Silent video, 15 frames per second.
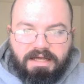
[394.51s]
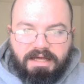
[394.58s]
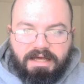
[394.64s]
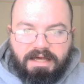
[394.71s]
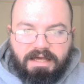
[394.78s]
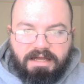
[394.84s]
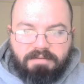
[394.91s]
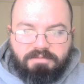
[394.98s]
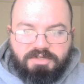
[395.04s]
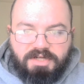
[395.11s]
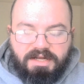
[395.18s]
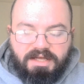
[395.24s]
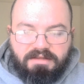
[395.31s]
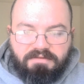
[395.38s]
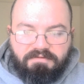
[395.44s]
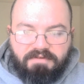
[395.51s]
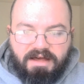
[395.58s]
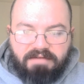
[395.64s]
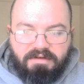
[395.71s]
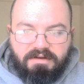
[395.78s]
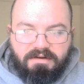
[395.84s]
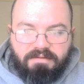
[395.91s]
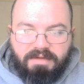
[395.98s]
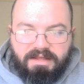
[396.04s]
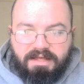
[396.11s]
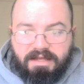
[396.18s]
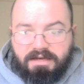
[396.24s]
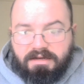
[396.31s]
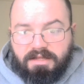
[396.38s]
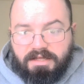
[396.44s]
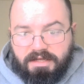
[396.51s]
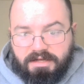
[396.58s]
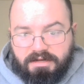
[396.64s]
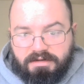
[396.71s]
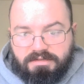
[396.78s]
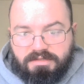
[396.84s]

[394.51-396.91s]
And I'm trying to get to 500 by the end of the year.